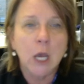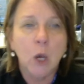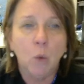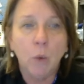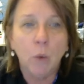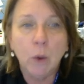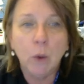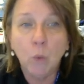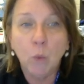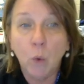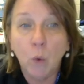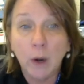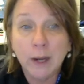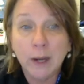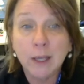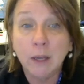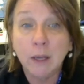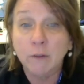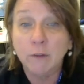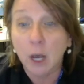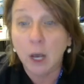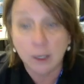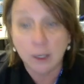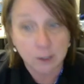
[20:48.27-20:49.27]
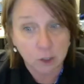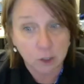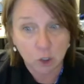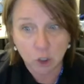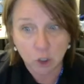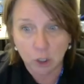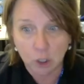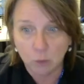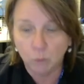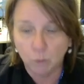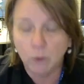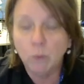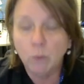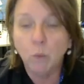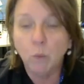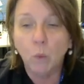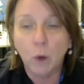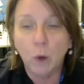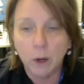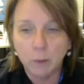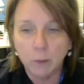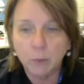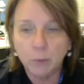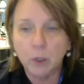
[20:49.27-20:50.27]
we want to give oxygen. We
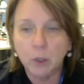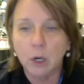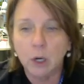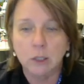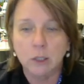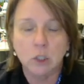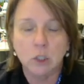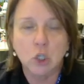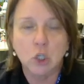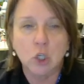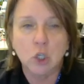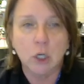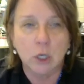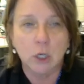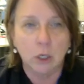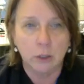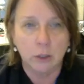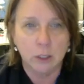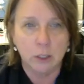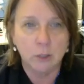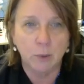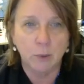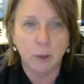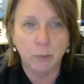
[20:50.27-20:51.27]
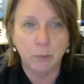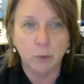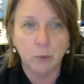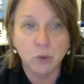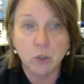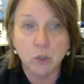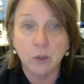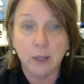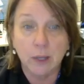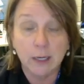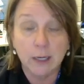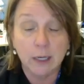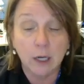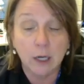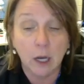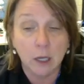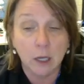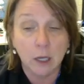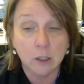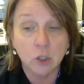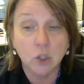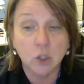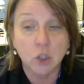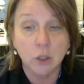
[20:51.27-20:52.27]
want to put oxygen on these people, so they need
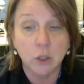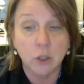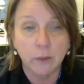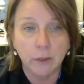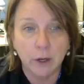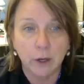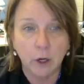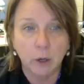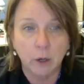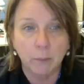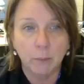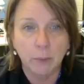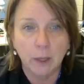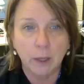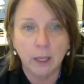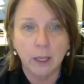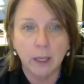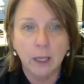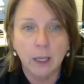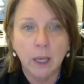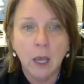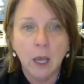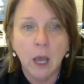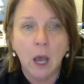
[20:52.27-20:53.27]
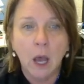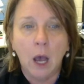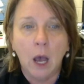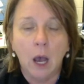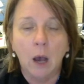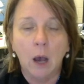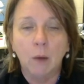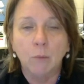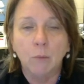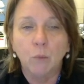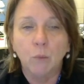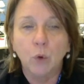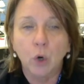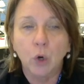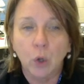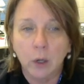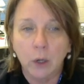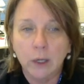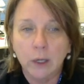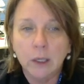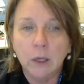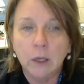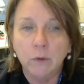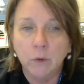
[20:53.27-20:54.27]
oxygen therapy. We're
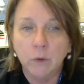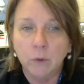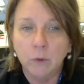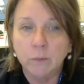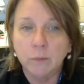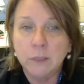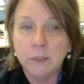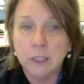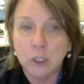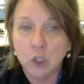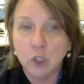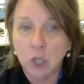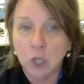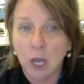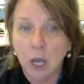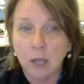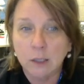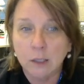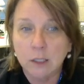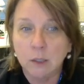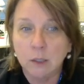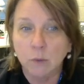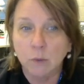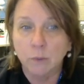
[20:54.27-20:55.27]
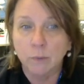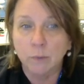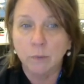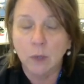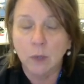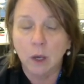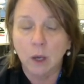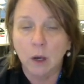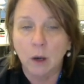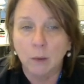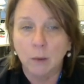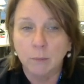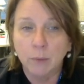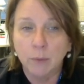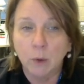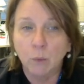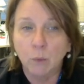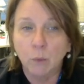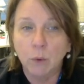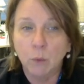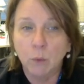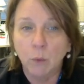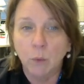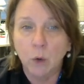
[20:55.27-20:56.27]
going to give them digoxin, but
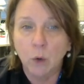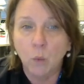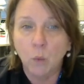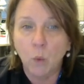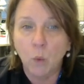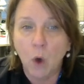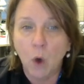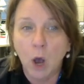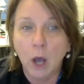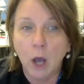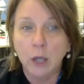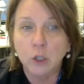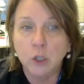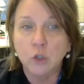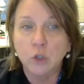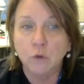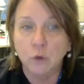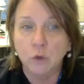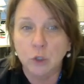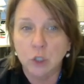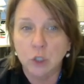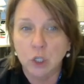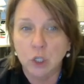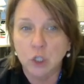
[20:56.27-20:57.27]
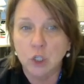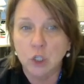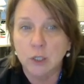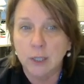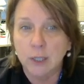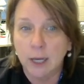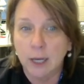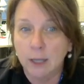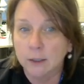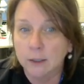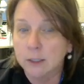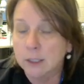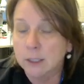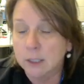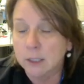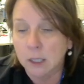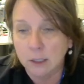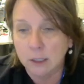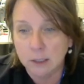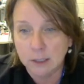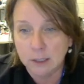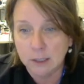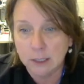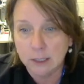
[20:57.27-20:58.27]
we want to watch for digitalis
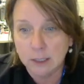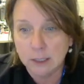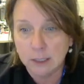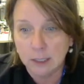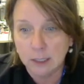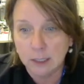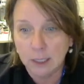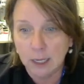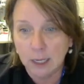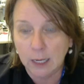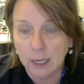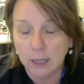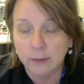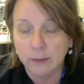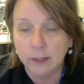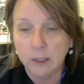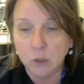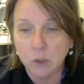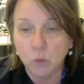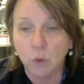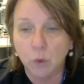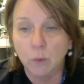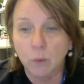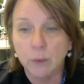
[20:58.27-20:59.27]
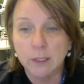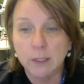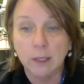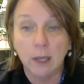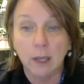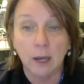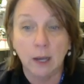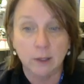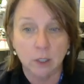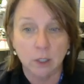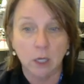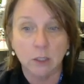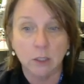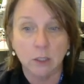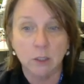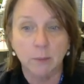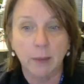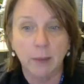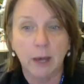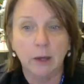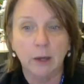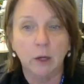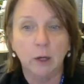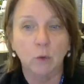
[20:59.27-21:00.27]
toxicity, and that's where I talked
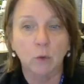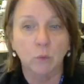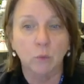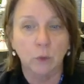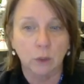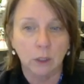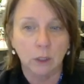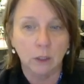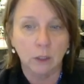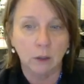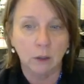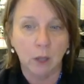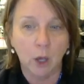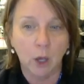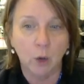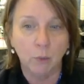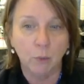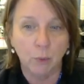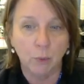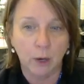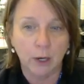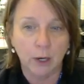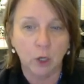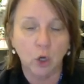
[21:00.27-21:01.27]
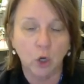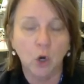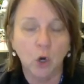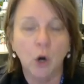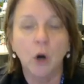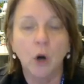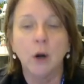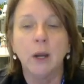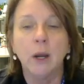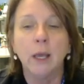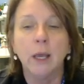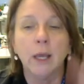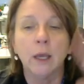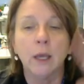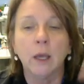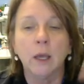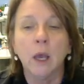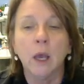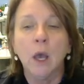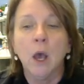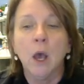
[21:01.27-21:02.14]
about it, really low bradycardic,